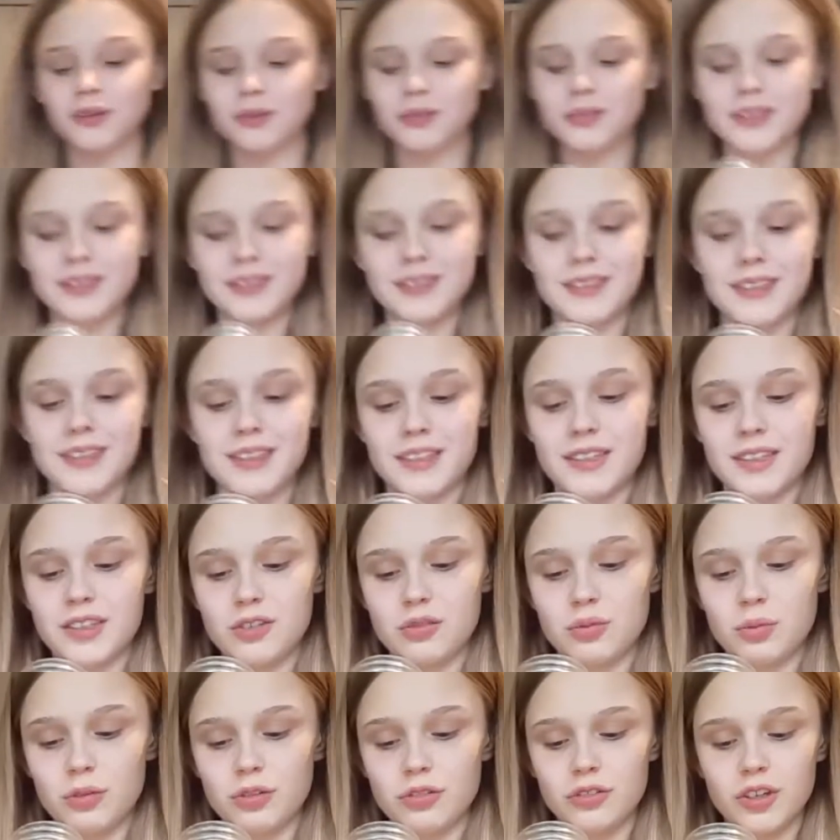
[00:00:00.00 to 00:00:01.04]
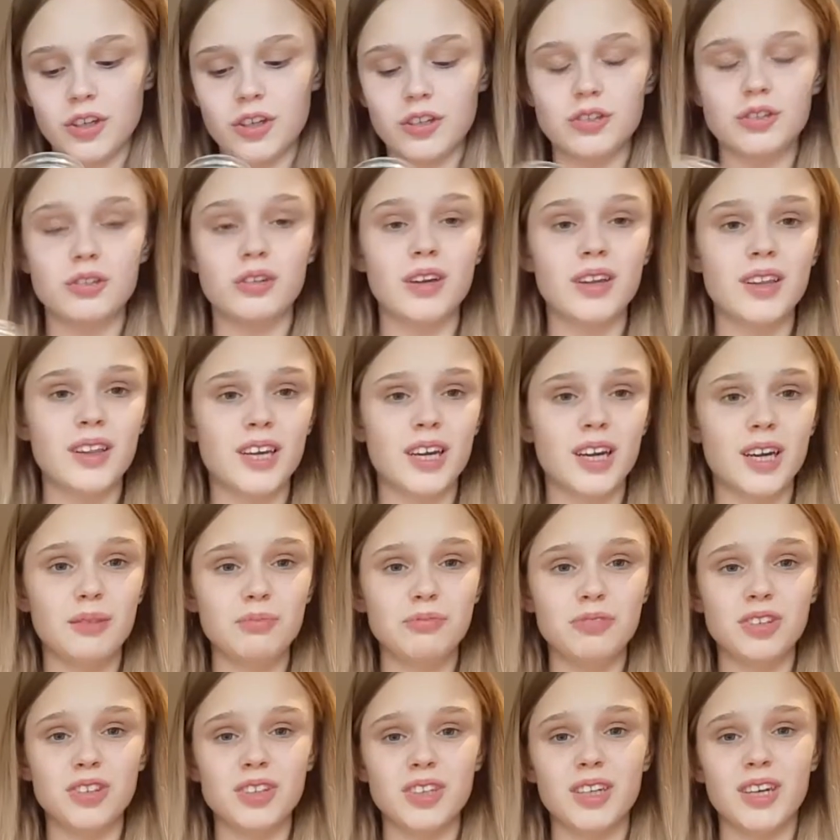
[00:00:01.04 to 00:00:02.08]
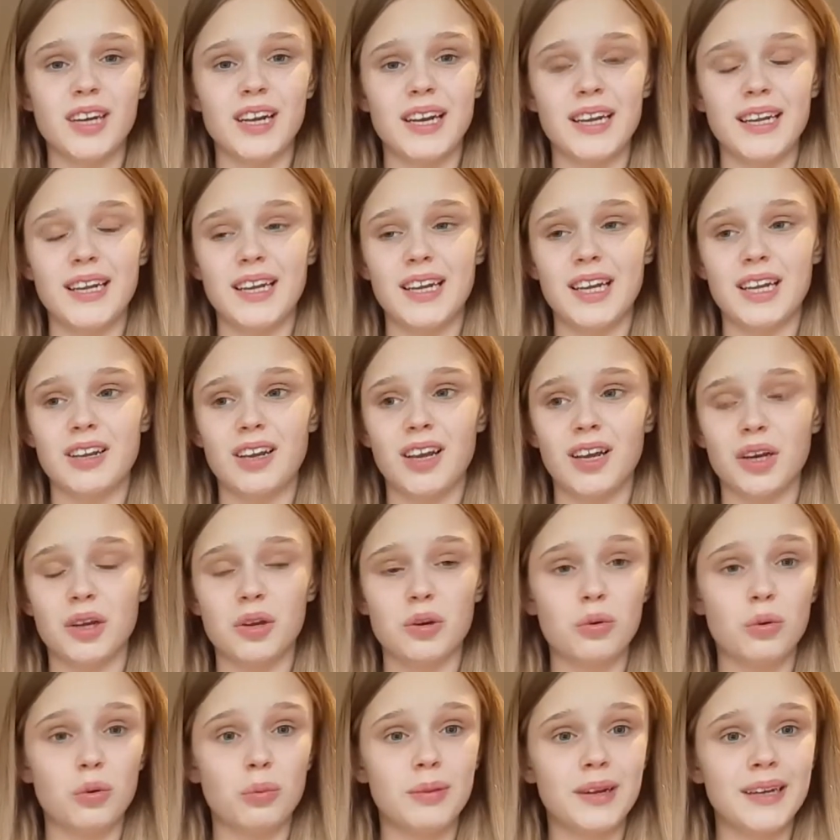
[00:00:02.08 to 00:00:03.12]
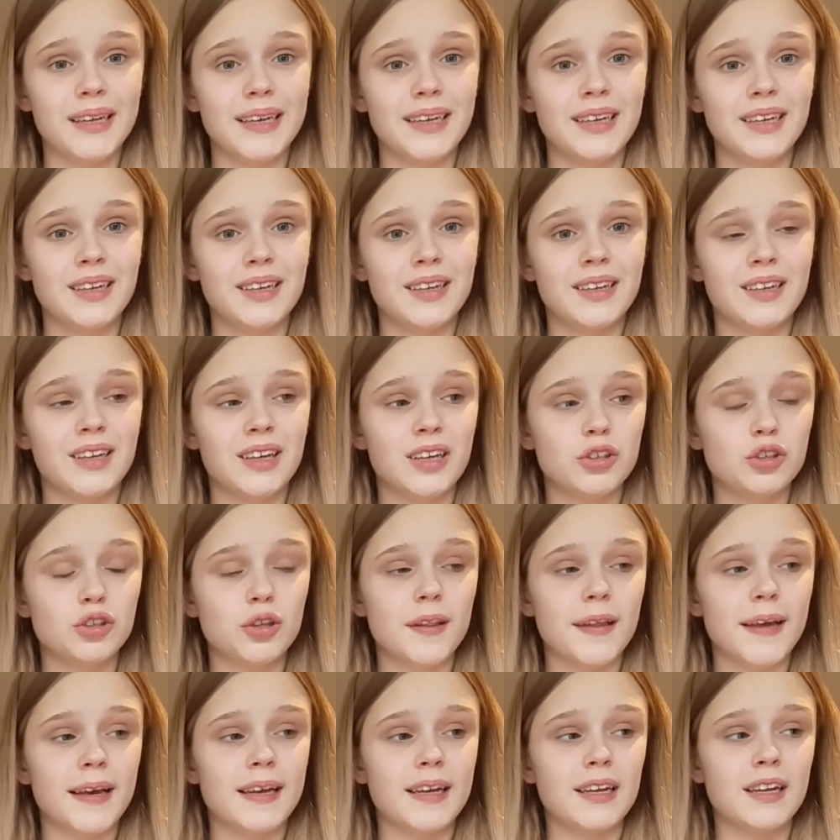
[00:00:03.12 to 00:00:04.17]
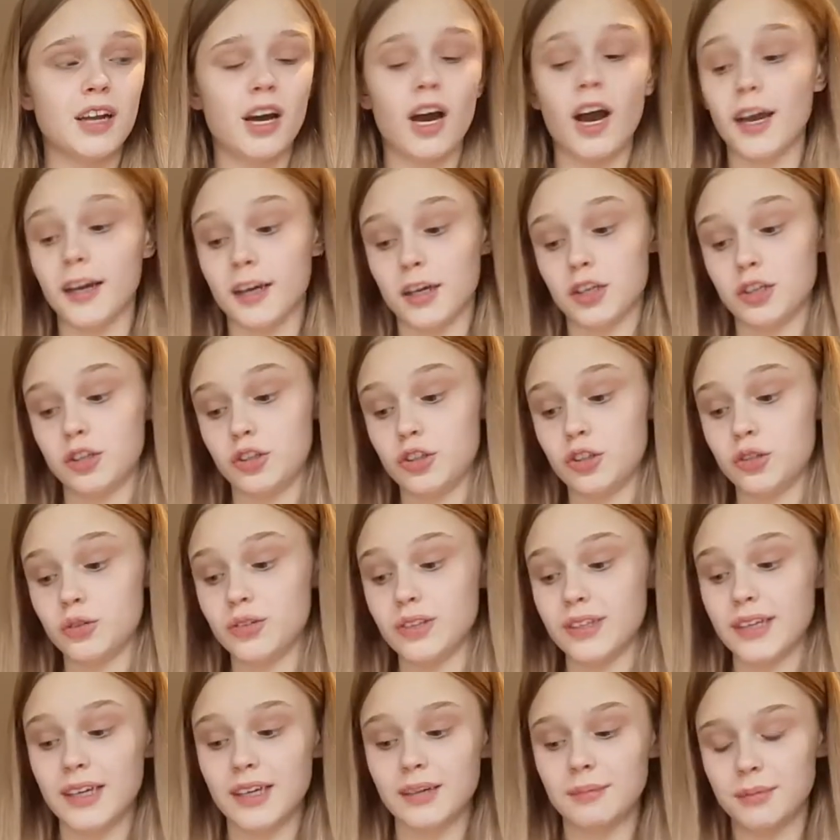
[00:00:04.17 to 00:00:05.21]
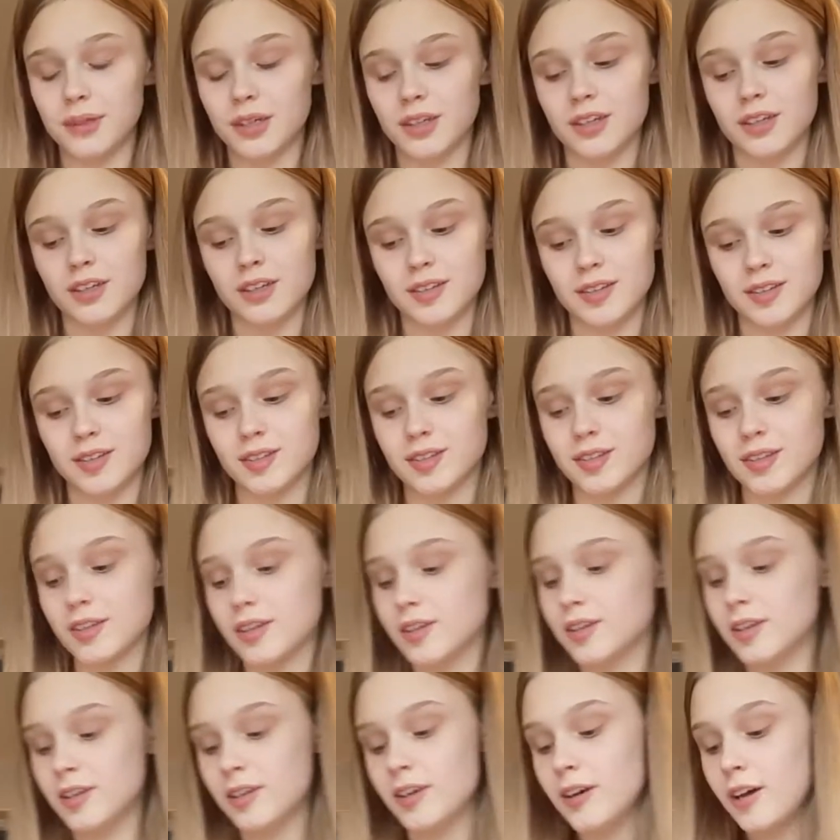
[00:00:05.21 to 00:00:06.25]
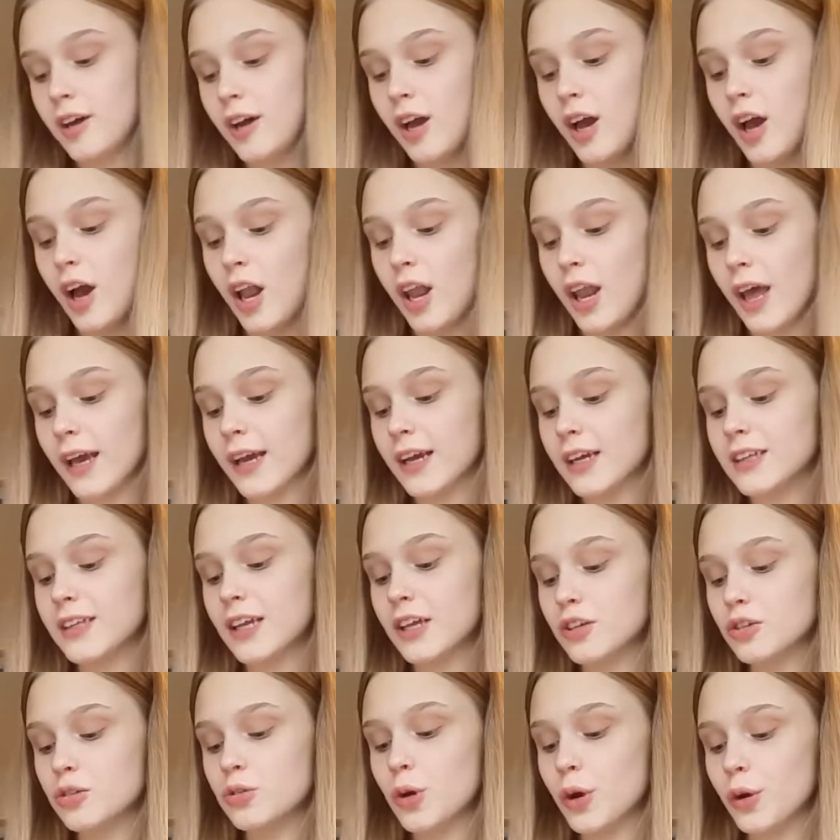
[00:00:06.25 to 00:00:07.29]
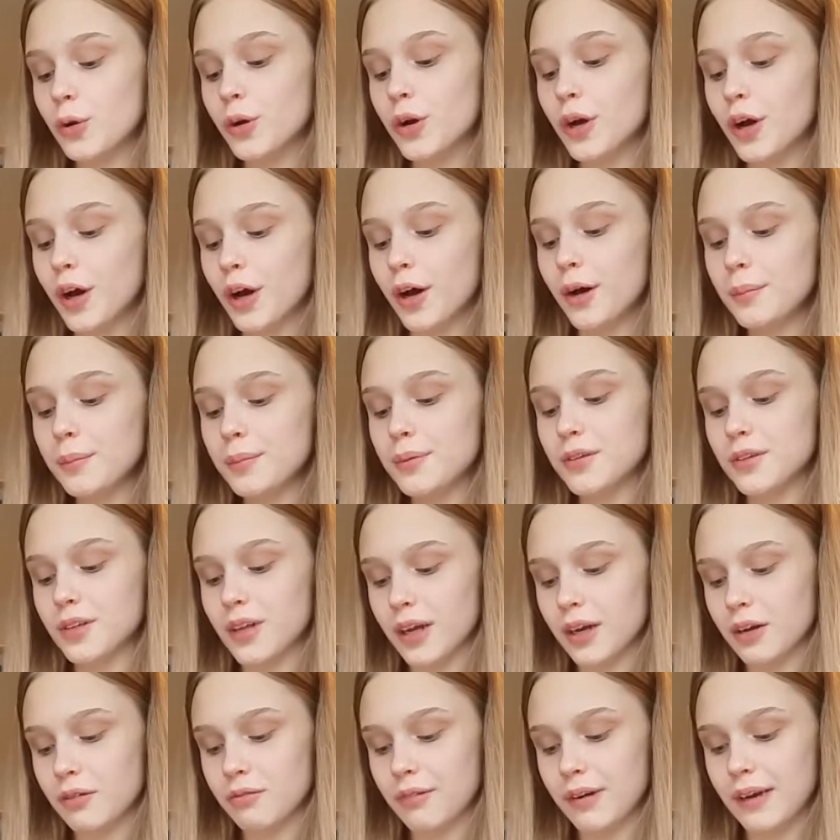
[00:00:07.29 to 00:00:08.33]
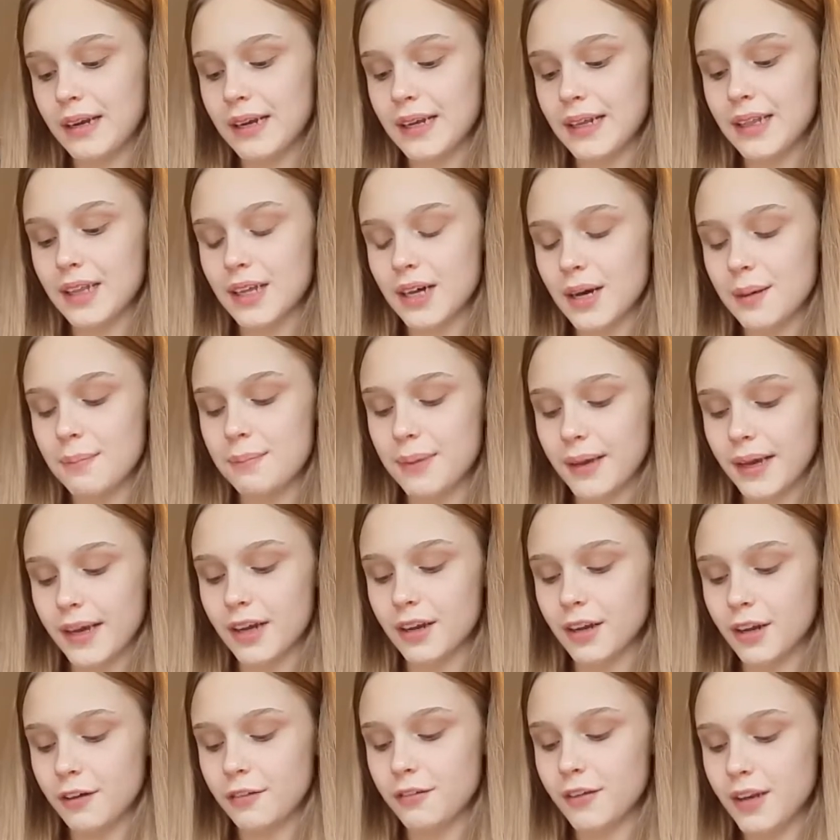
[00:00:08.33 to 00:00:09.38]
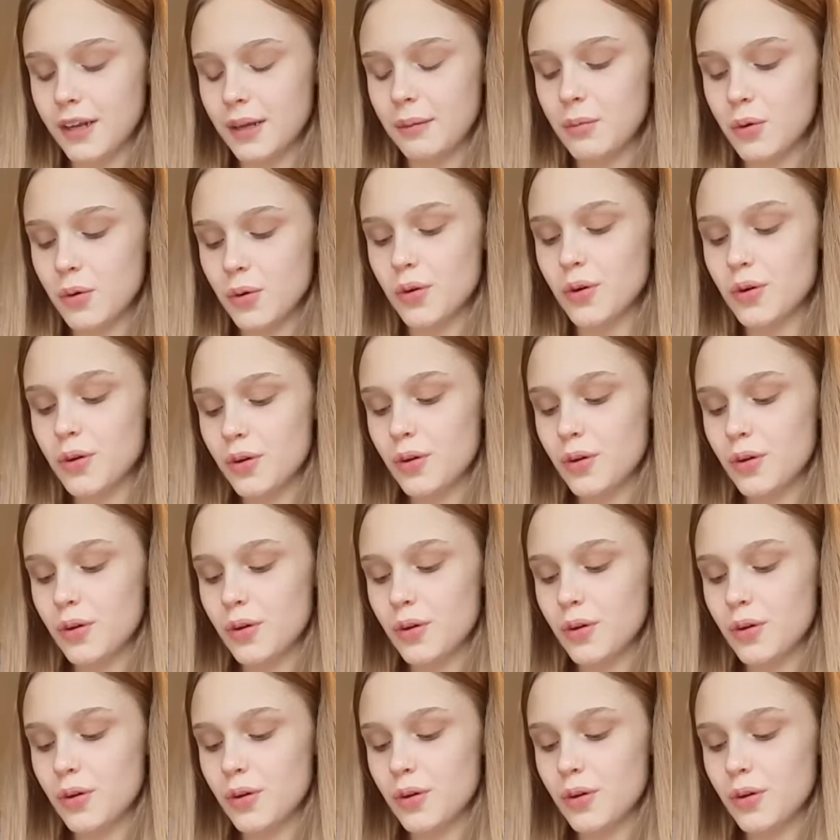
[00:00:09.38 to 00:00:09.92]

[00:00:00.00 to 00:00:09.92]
is in the dishwasher, so I think I'm just going to clean it like normally so then I can use it, because like there's no cups like really that are big enough anymore